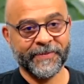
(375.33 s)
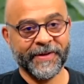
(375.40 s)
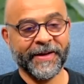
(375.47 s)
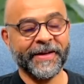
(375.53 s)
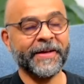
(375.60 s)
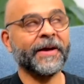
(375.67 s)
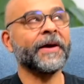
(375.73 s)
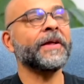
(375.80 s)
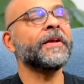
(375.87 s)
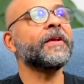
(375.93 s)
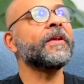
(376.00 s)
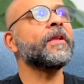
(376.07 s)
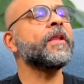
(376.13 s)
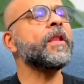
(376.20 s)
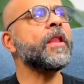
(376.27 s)
I
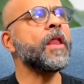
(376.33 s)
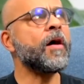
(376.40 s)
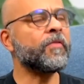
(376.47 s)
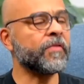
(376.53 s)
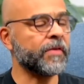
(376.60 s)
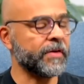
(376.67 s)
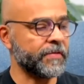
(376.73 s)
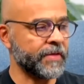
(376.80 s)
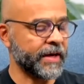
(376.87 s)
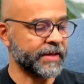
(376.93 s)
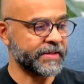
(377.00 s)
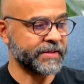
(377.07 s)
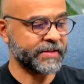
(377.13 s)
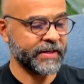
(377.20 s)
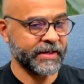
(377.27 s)
love that
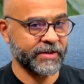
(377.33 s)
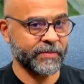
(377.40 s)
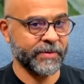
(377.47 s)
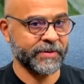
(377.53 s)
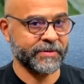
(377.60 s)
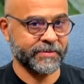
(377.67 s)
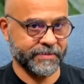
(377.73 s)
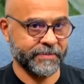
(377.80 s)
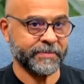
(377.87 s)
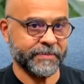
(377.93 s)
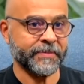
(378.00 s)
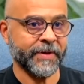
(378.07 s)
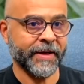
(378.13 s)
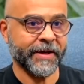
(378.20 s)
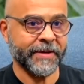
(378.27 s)
statement.
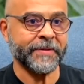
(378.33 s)
Yeah.